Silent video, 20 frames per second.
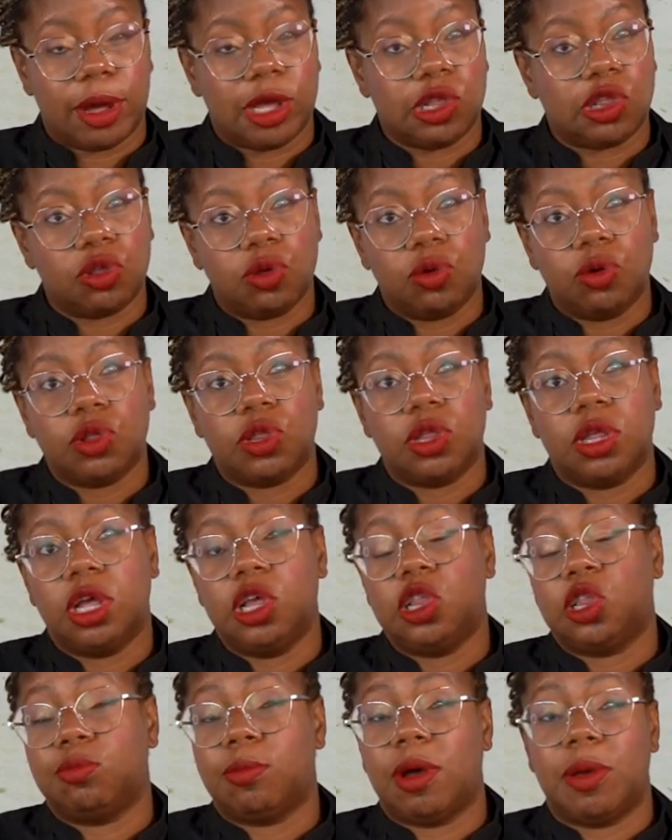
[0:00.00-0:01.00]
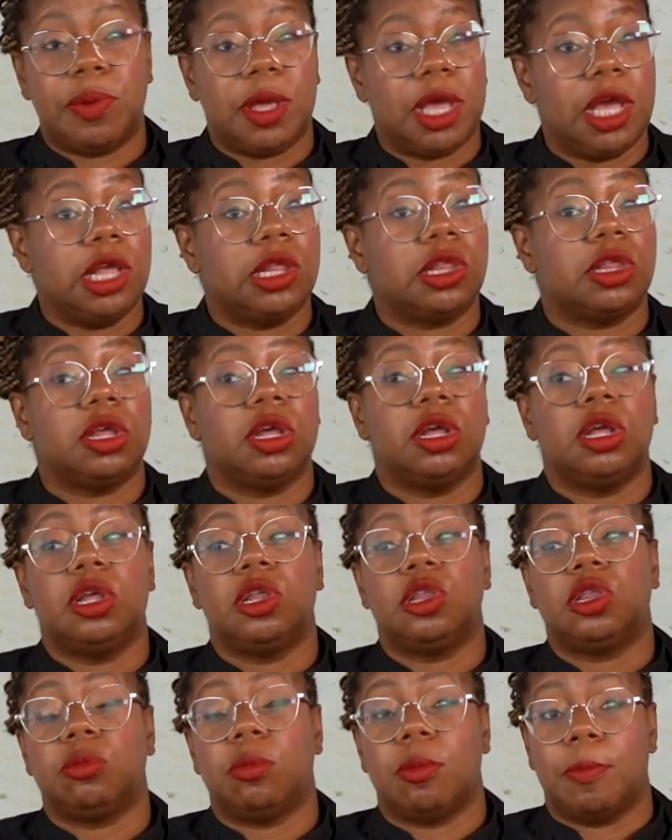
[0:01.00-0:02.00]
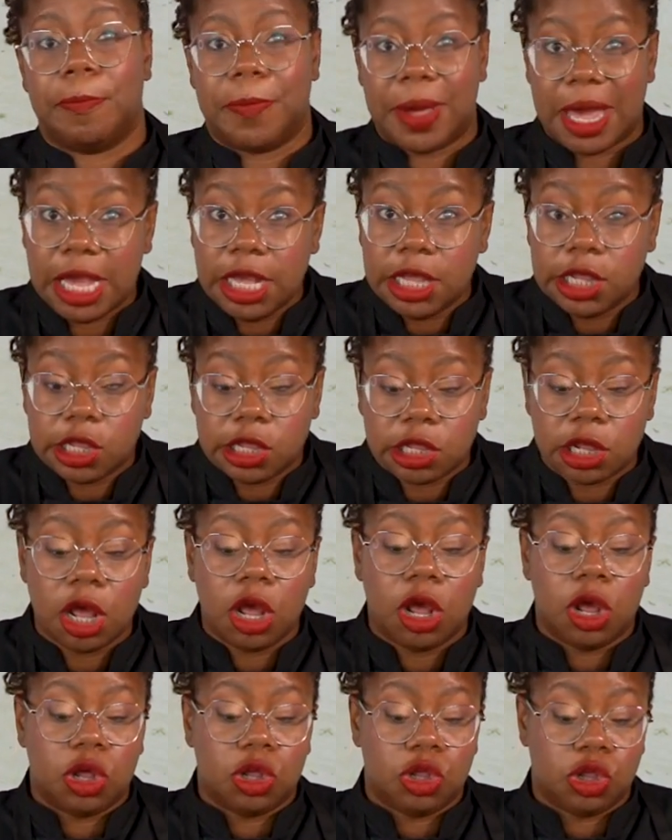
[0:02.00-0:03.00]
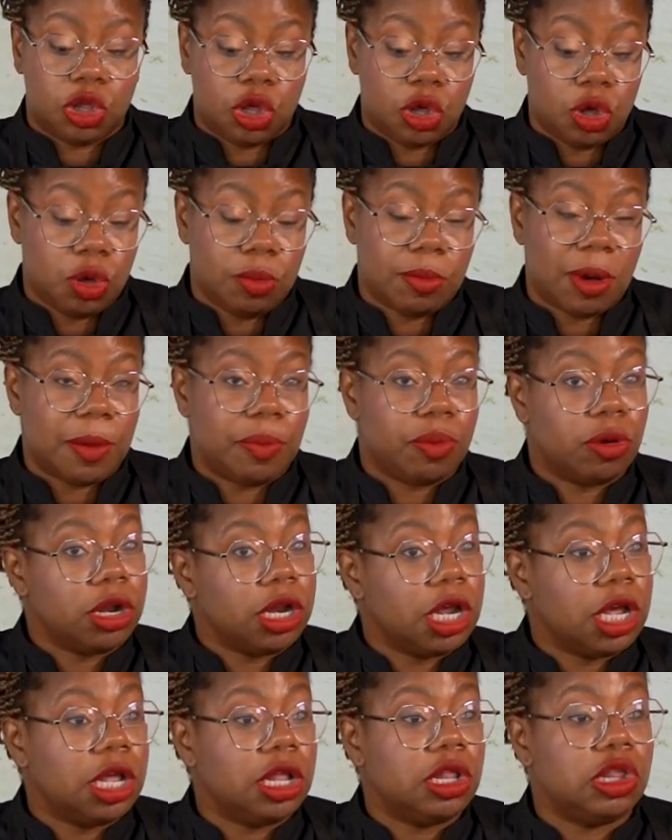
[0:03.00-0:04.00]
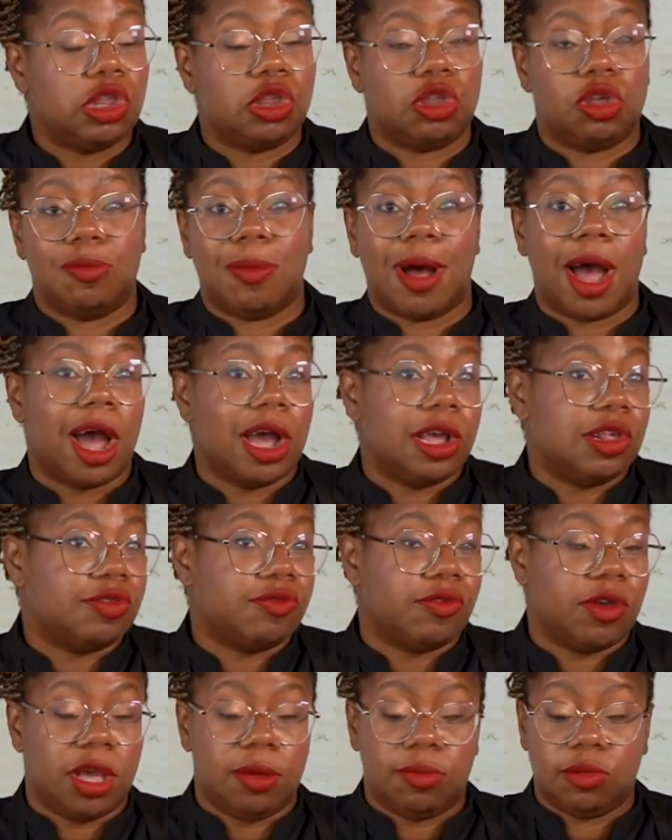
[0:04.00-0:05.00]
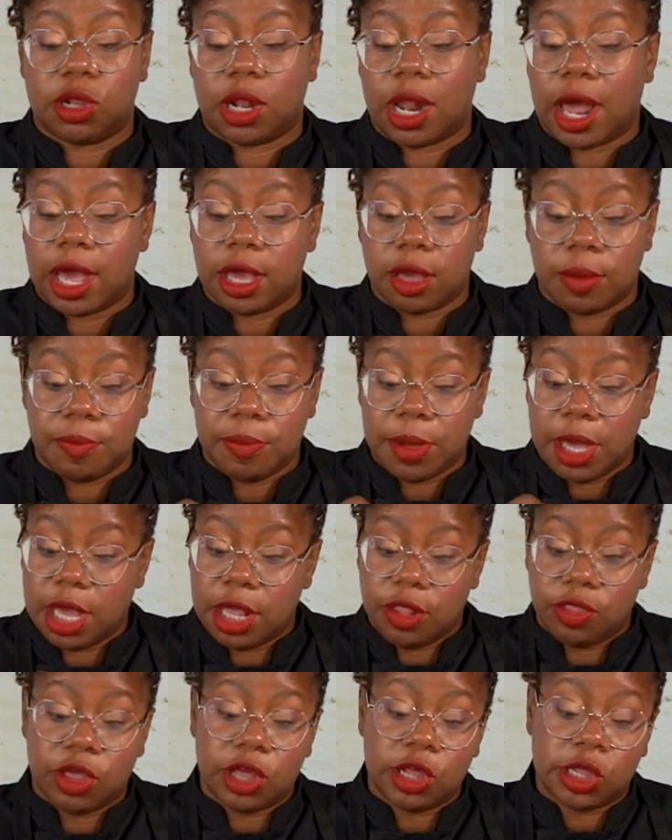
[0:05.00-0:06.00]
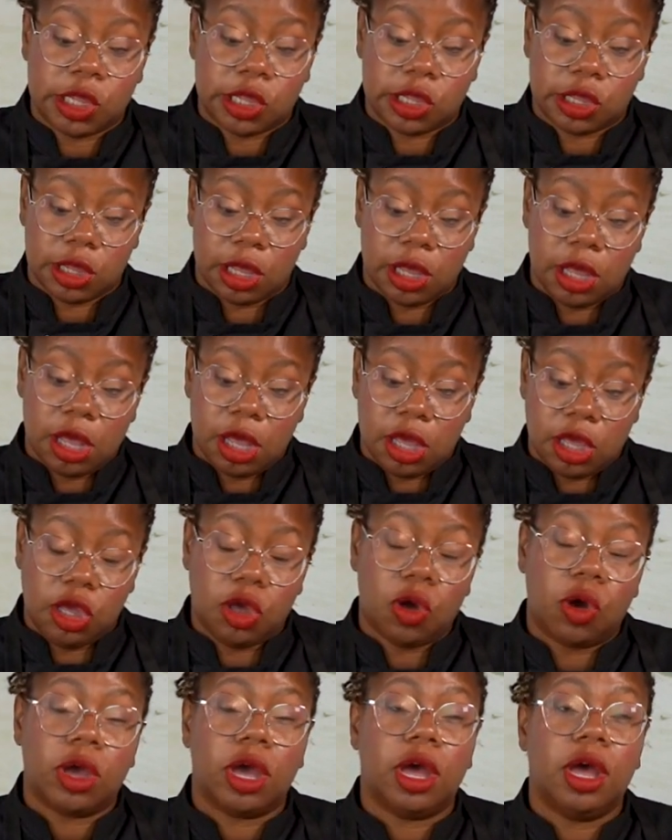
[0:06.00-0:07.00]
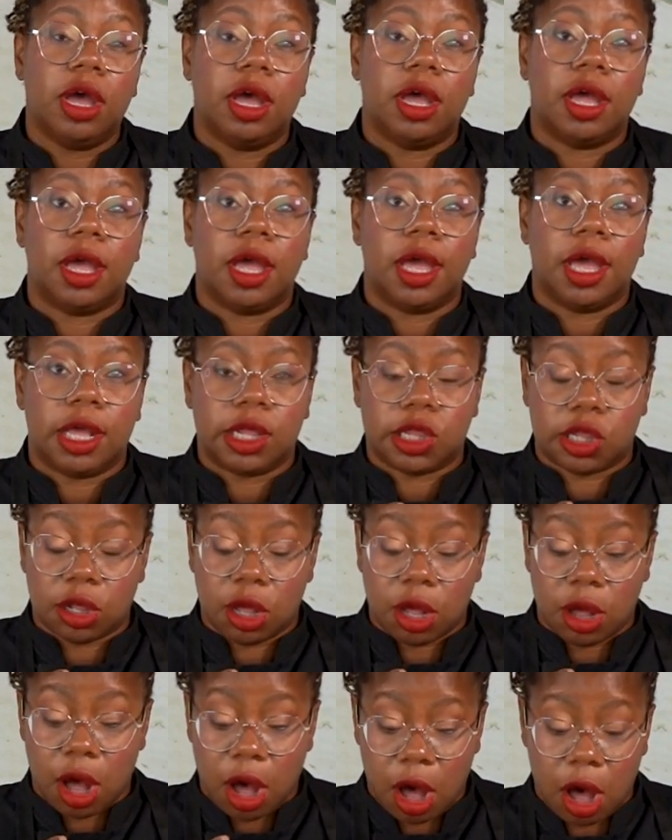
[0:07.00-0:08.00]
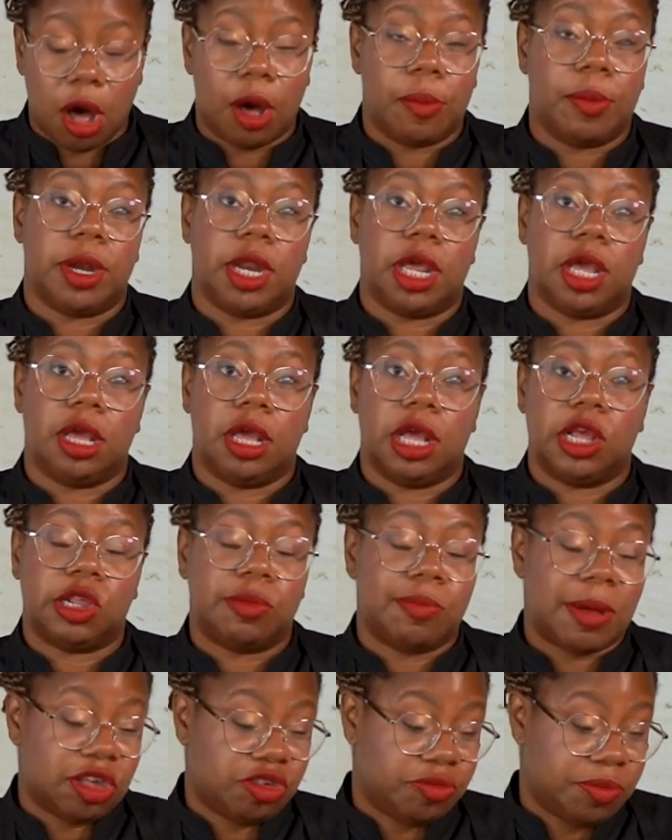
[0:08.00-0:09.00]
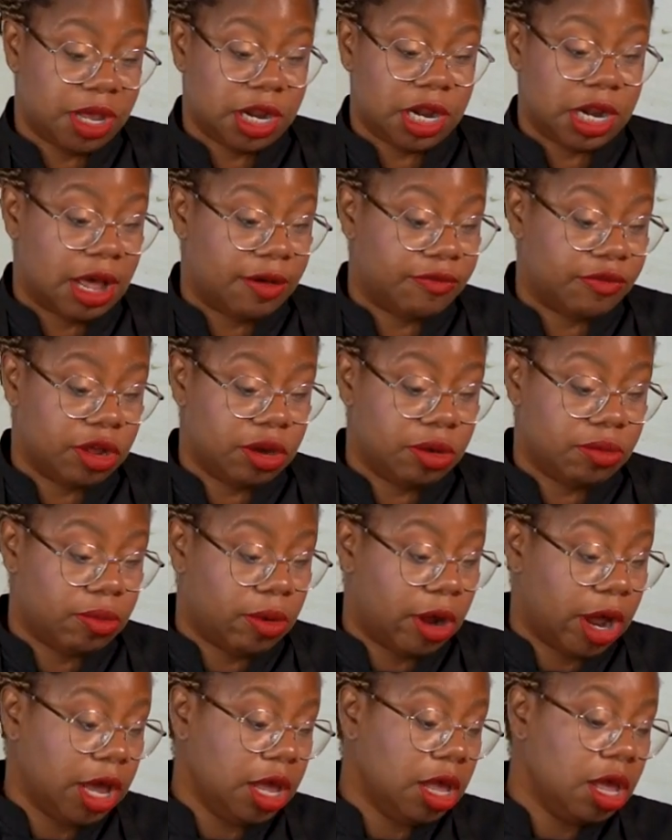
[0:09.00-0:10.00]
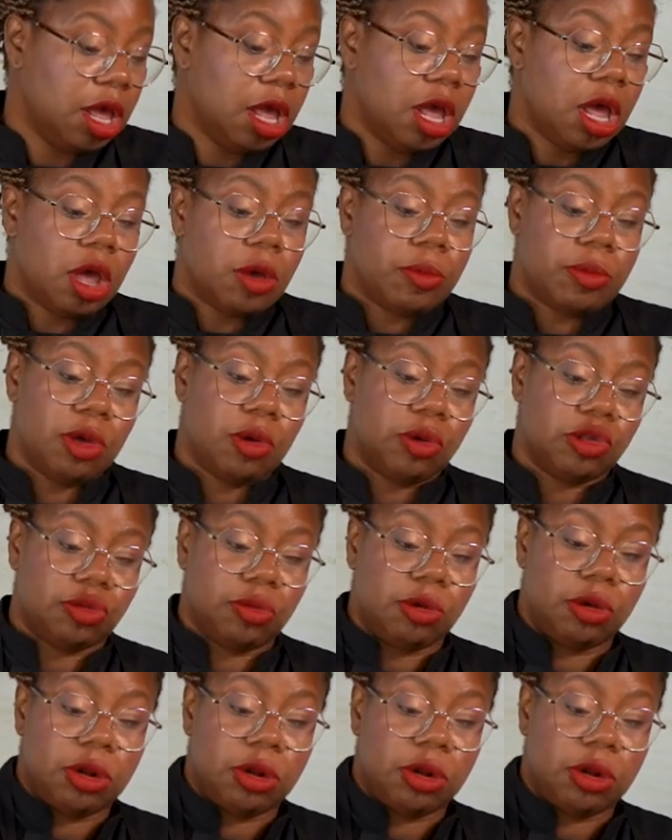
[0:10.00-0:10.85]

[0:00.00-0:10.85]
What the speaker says: my sauces, my pizzas, base, to my puddings, to my ice creams. Like, me and this yogurt is harmony. It's match made in heaven, right? We also are